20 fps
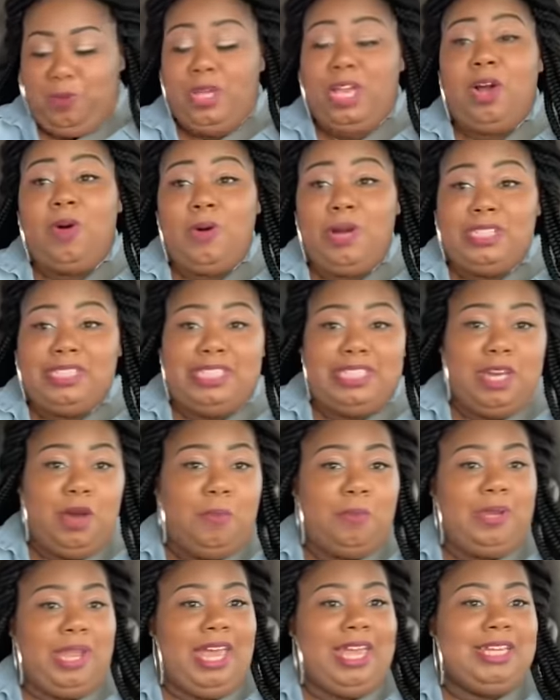we going to
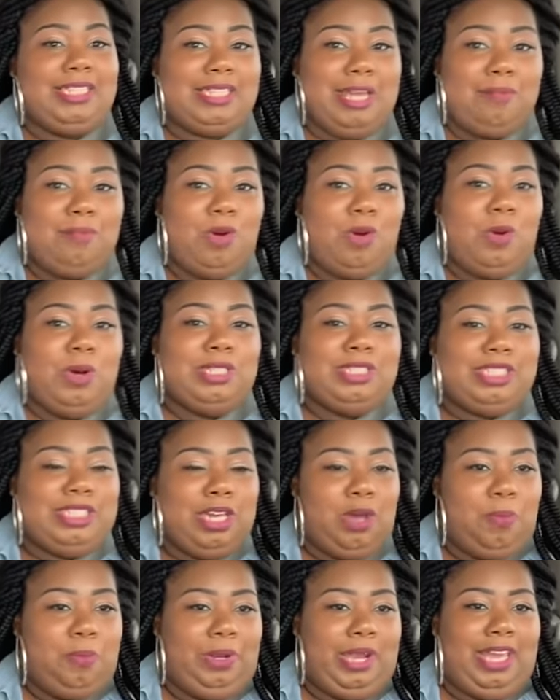your place. I'm going to
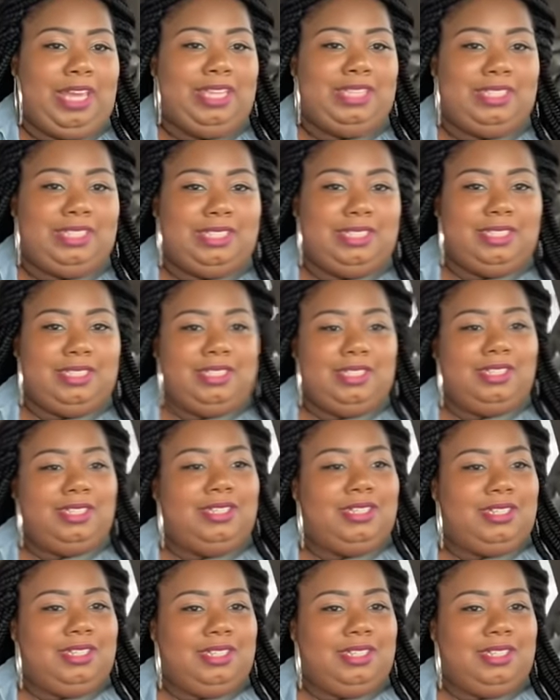your place. God,